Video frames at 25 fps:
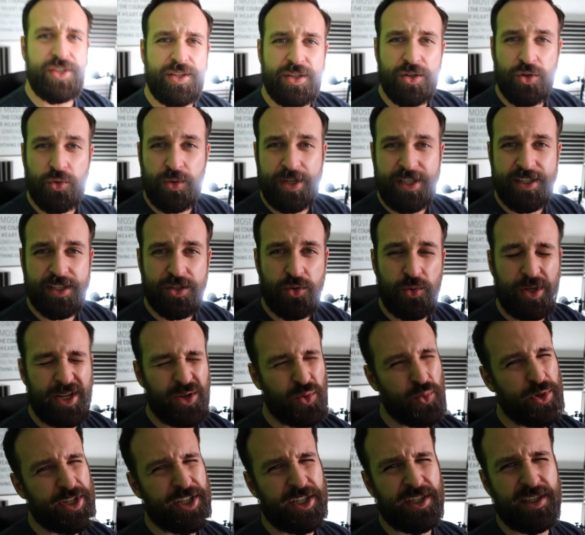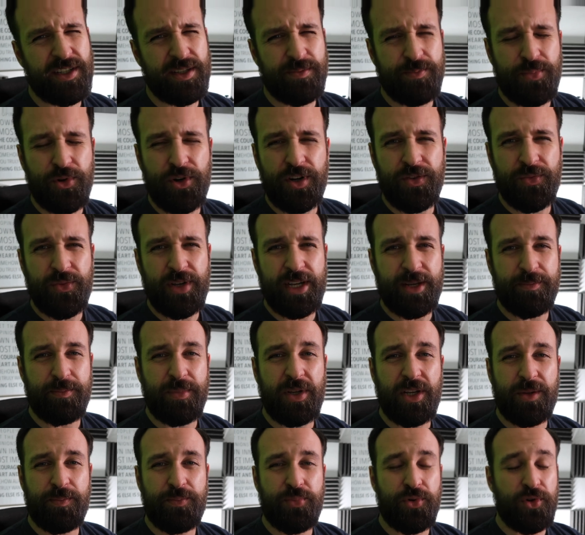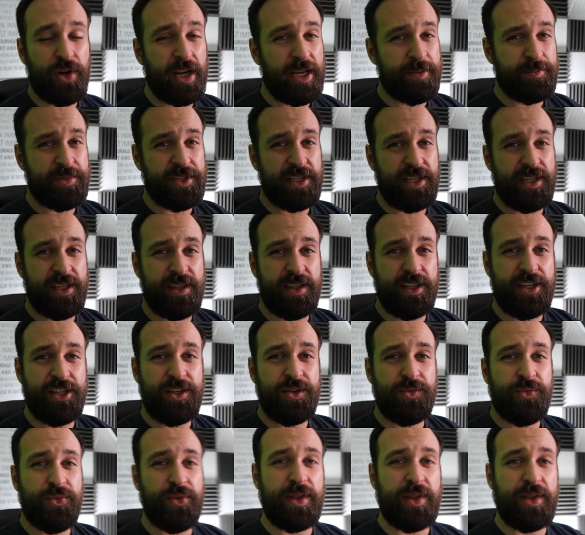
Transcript: to the green screen, which isn't perfect, but perhaps in the new